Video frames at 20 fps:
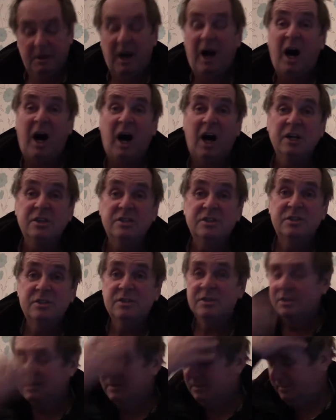
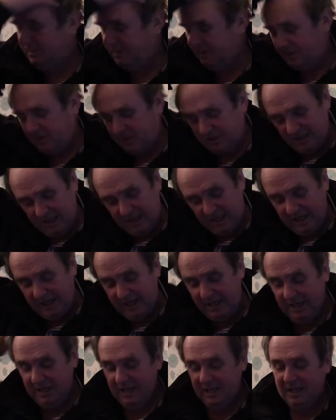parts,
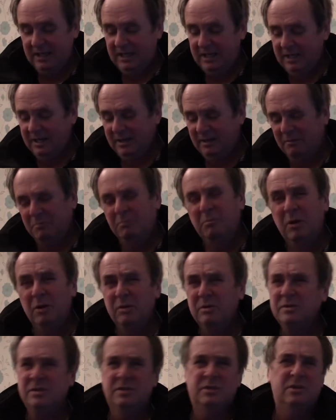but
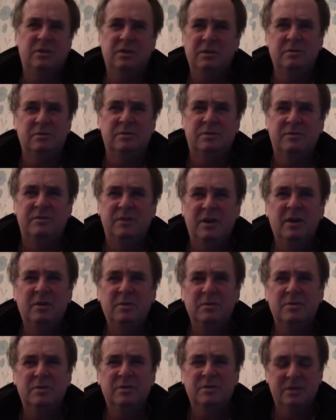multitudes of
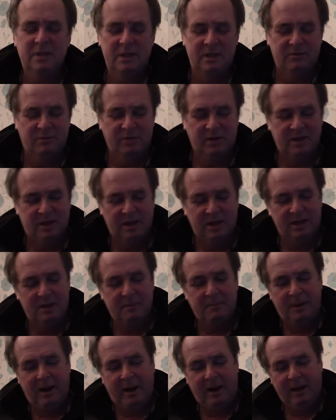use if we
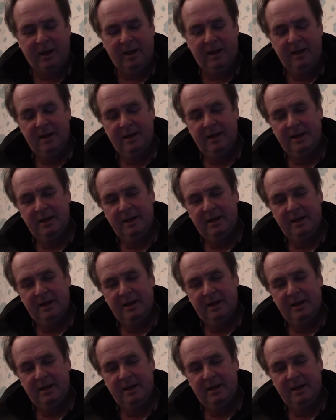think about it.